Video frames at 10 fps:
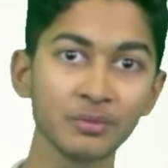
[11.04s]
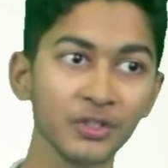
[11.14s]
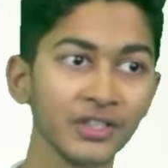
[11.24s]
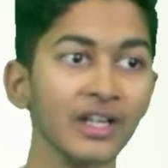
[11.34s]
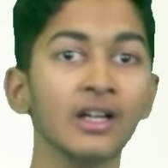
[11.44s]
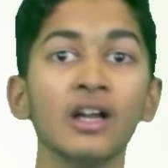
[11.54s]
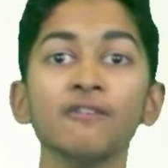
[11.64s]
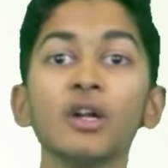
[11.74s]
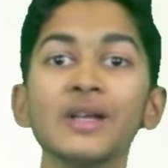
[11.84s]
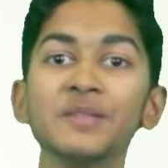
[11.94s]
Bhutada
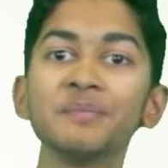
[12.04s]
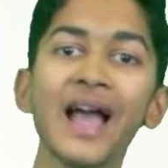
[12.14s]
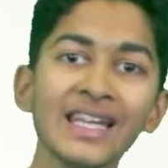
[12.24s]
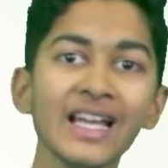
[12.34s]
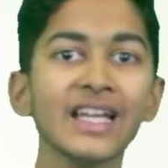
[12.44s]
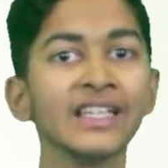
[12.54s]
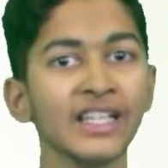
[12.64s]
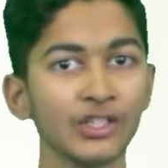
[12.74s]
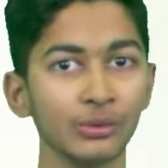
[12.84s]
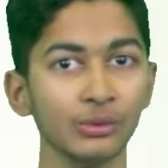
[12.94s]
from Espalier
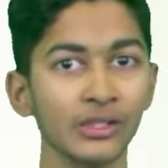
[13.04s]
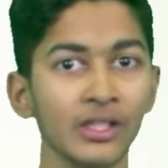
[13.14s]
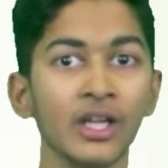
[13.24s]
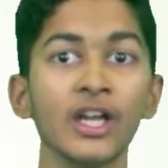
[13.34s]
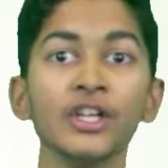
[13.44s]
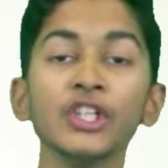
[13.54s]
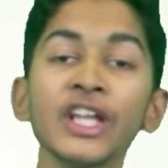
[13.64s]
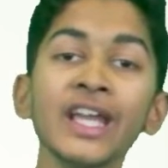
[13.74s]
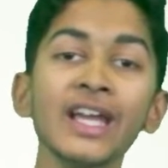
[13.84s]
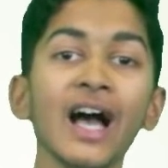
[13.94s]
Heritage School.
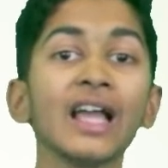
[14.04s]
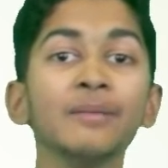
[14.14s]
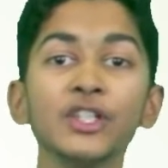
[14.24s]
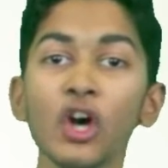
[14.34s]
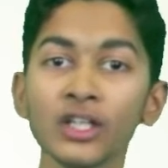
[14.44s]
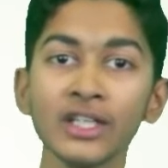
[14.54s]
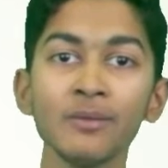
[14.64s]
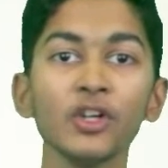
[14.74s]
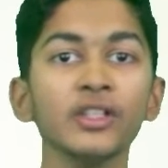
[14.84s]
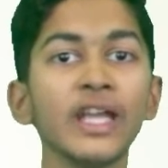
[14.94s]
Today, I'll be talking
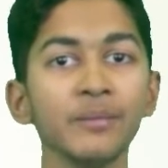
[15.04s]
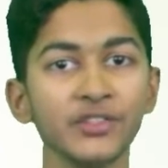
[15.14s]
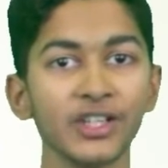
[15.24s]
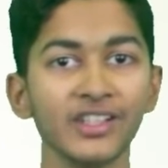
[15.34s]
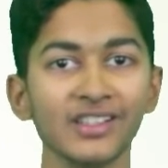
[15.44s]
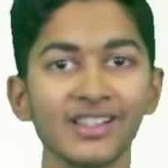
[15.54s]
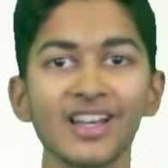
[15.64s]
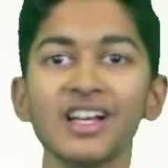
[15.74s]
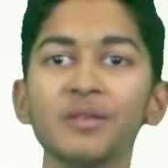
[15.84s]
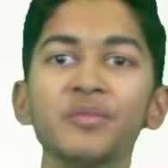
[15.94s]
about game theory,
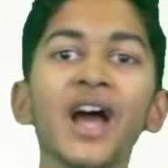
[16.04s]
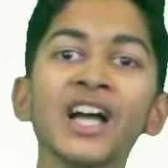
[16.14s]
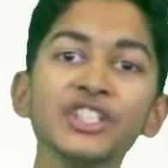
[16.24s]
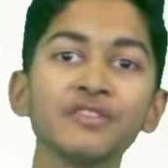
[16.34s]
a branch of